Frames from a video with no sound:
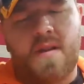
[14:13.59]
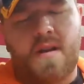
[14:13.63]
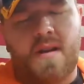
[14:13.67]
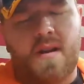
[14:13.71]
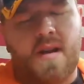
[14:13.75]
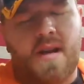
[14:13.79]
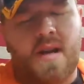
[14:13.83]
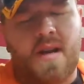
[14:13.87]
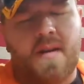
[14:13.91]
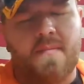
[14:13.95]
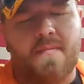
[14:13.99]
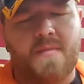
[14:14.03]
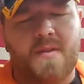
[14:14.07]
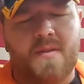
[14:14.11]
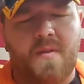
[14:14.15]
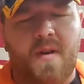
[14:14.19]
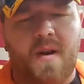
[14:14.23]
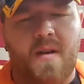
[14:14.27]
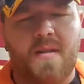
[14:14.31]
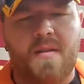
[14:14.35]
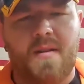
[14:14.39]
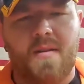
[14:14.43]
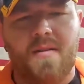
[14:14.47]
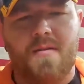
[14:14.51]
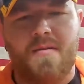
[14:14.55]
So
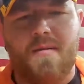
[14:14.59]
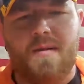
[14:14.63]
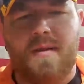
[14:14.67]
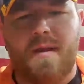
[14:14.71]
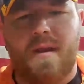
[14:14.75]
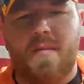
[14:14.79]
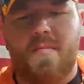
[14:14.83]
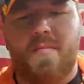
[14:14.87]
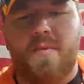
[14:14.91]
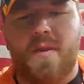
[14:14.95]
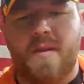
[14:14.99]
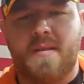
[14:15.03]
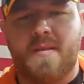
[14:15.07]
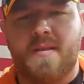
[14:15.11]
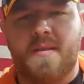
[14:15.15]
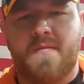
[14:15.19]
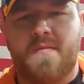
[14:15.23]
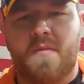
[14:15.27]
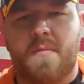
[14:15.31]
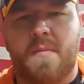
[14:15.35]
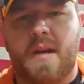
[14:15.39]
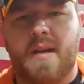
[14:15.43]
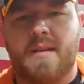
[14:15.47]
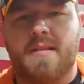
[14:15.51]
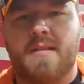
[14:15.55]
all those are prices
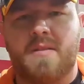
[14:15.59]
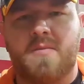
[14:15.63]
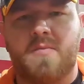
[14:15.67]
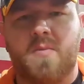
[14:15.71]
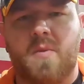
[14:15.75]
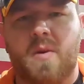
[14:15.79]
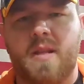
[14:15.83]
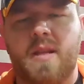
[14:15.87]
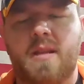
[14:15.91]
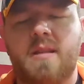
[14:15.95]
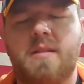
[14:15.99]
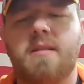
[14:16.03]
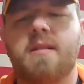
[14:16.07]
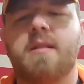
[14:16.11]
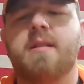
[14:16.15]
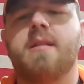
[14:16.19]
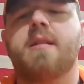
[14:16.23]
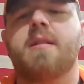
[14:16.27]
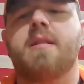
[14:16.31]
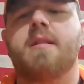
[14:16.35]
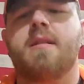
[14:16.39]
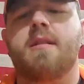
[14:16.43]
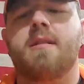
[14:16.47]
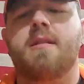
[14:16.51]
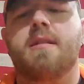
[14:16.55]
for a box of 20,
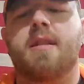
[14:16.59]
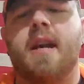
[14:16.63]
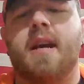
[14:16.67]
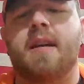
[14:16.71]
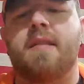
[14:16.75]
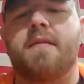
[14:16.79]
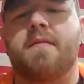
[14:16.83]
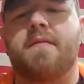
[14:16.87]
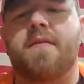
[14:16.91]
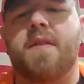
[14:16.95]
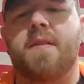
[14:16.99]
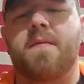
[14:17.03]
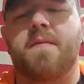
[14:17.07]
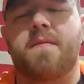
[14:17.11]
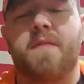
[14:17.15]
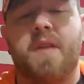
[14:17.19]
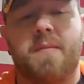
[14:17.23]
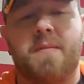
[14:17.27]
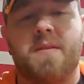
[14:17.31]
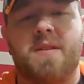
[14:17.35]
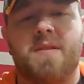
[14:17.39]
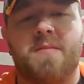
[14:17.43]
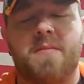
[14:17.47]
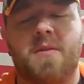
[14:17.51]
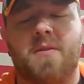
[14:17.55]
gotten from
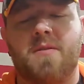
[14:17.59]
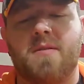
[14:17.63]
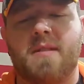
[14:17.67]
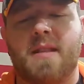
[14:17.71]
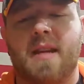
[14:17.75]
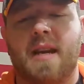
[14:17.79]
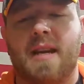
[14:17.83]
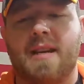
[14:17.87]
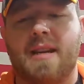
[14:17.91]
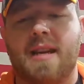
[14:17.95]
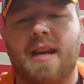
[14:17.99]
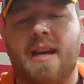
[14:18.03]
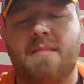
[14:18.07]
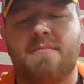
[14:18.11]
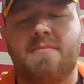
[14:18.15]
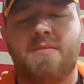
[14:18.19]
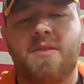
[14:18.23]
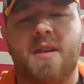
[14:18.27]
FamousSmokes.com.